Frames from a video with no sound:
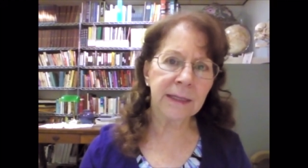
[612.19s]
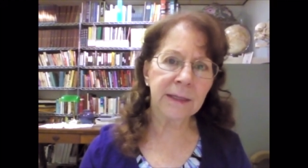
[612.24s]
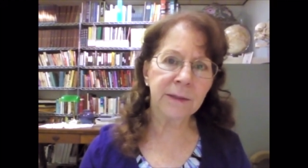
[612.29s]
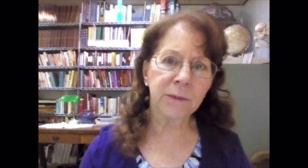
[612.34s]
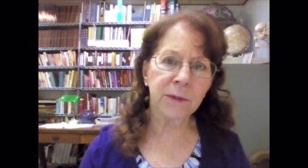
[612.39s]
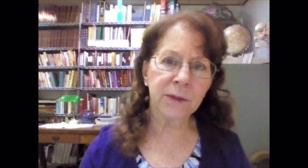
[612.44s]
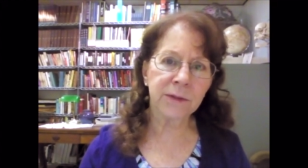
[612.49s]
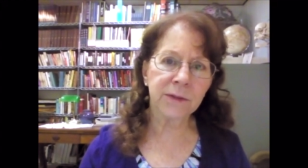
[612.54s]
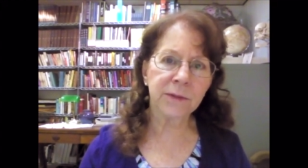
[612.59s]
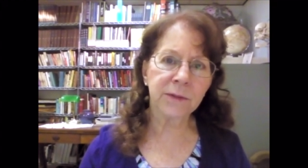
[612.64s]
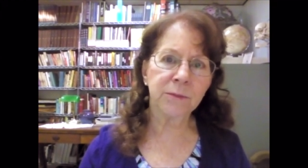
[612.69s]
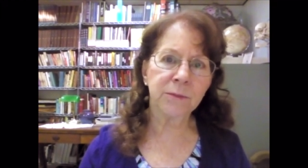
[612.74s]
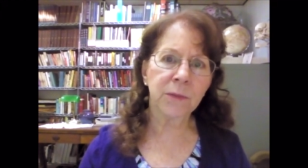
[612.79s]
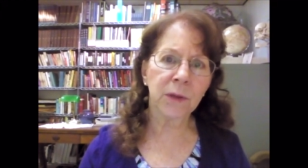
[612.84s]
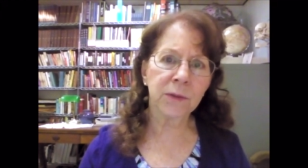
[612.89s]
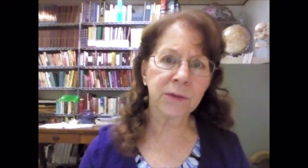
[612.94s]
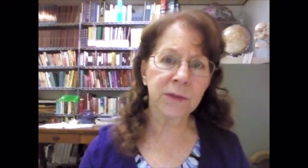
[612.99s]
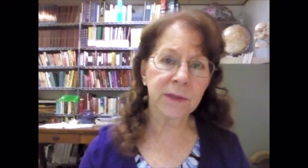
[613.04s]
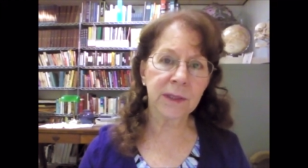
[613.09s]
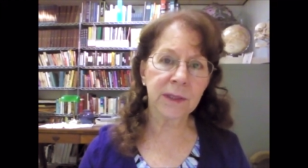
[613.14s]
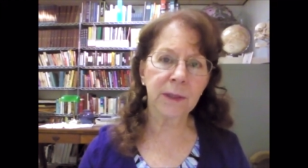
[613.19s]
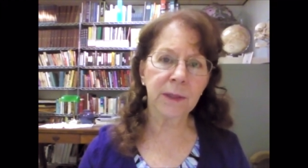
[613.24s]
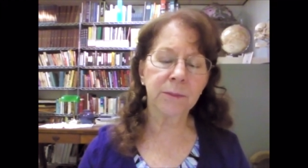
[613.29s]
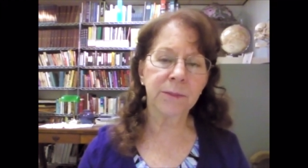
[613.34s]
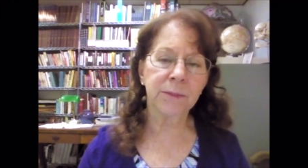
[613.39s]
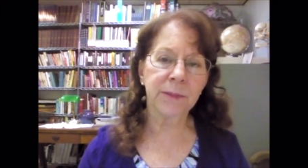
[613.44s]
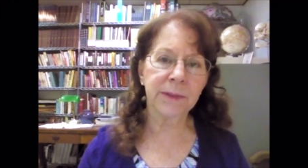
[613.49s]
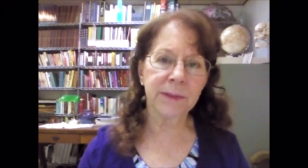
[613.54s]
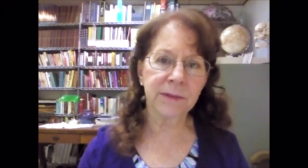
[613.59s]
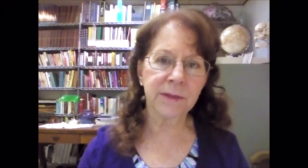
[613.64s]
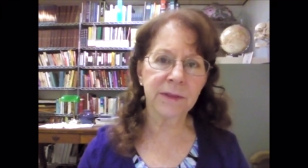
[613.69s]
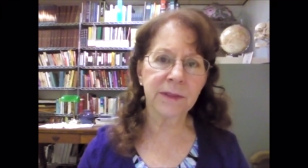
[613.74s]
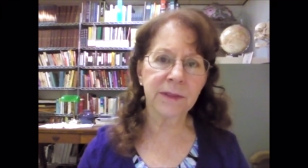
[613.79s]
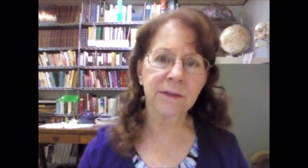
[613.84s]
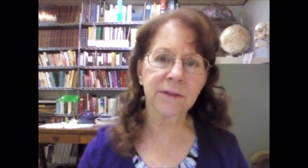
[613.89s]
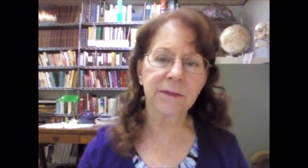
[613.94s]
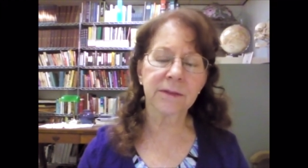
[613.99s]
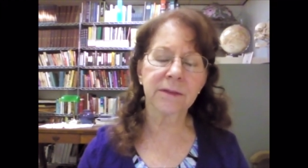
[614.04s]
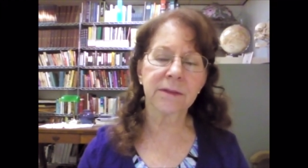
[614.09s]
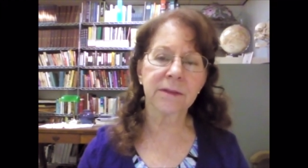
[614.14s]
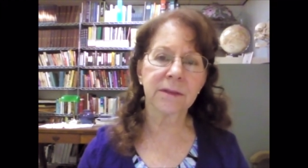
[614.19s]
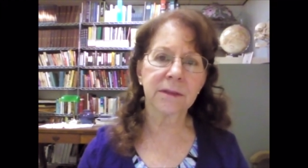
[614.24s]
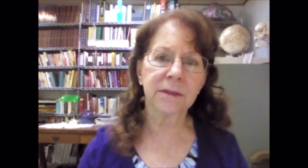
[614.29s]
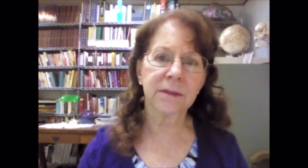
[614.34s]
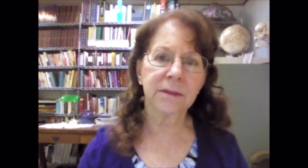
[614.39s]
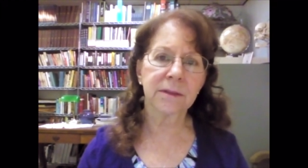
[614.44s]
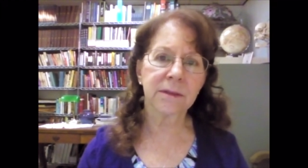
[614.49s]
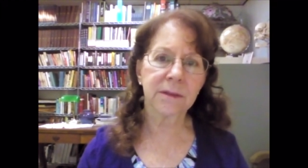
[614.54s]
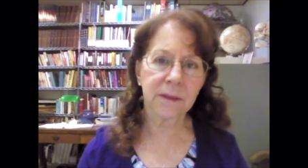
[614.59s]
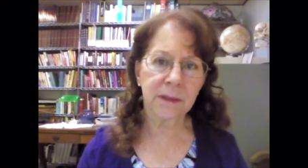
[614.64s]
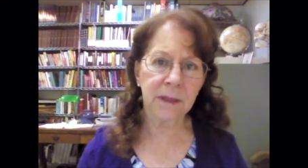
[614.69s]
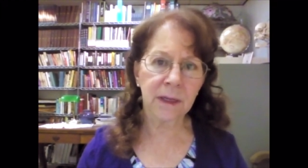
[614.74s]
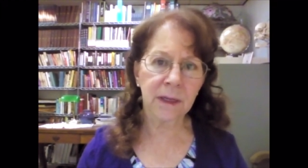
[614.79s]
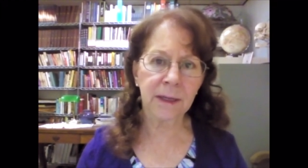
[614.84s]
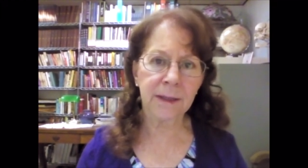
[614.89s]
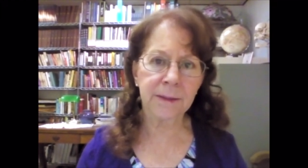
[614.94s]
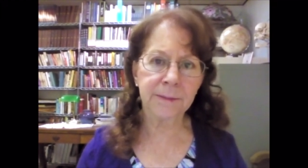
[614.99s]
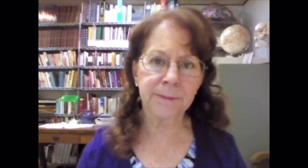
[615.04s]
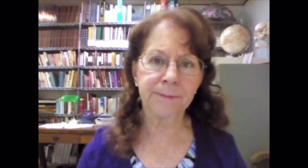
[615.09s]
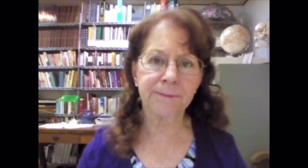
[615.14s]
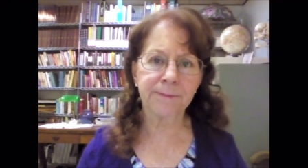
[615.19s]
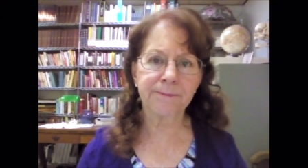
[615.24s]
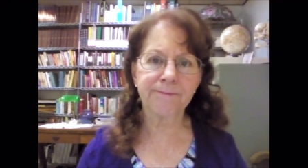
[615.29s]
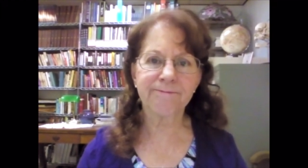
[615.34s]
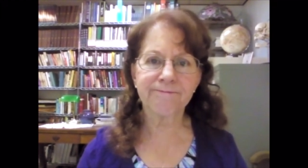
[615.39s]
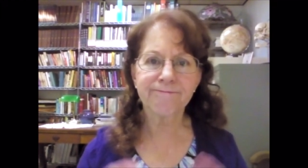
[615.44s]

it was mostly a business um,